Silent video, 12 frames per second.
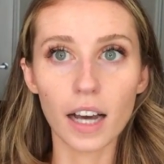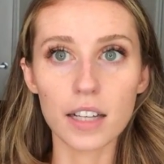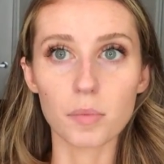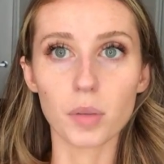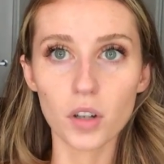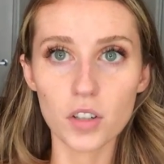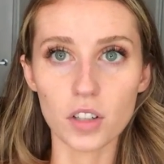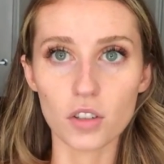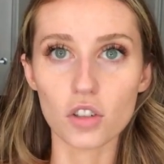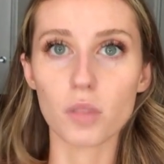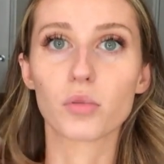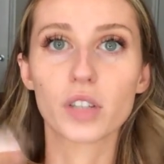as a person
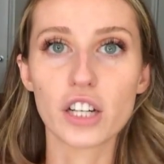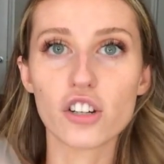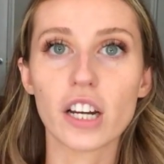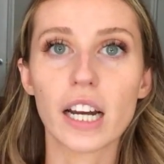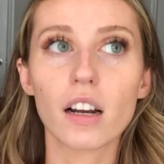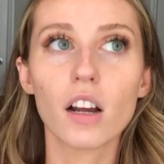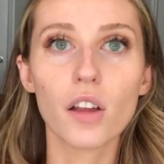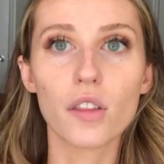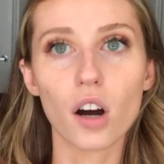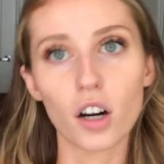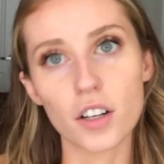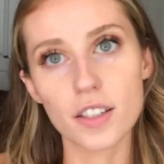just appreciate
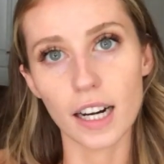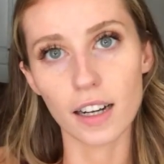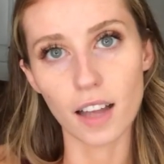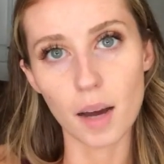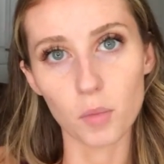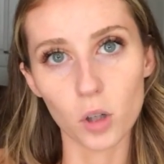the art side a lot